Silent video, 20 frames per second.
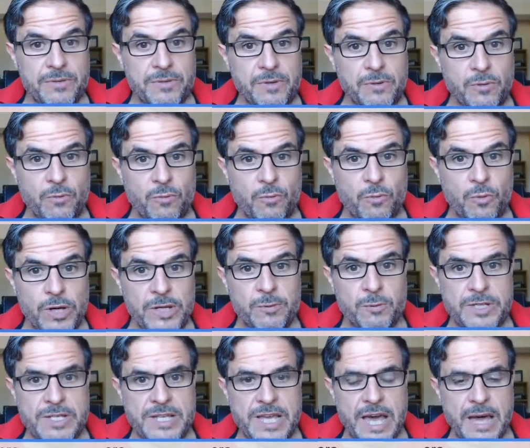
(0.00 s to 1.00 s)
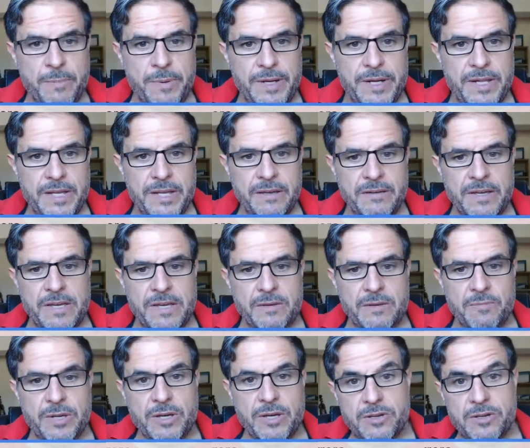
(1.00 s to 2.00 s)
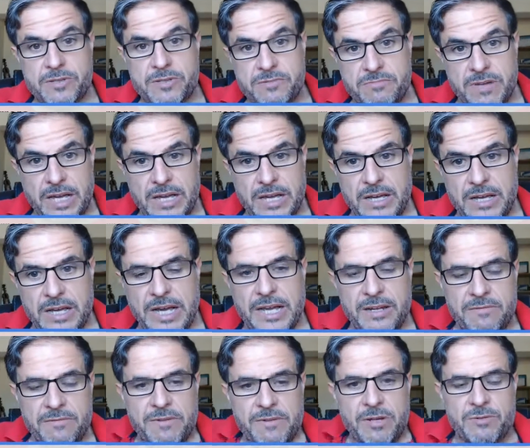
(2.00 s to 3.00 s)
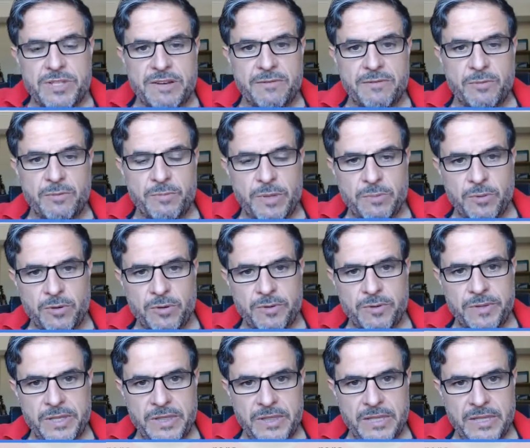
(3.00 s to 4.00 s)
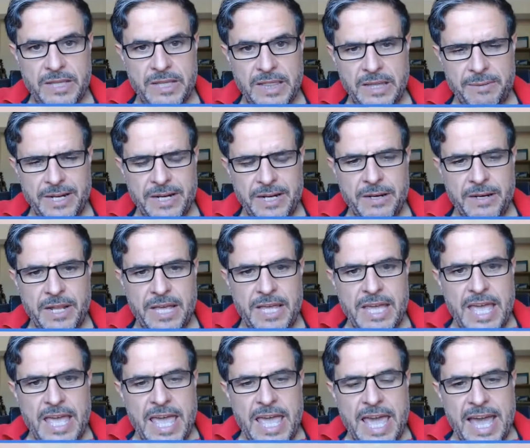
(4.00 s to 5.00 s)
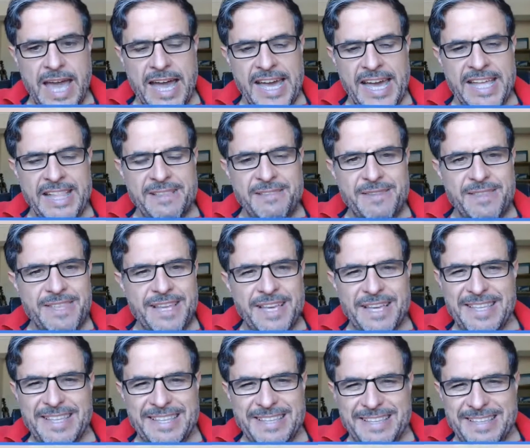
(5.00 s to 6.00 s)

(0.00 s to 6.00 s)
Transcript: what was happening, because I know several people in Lebanon, and they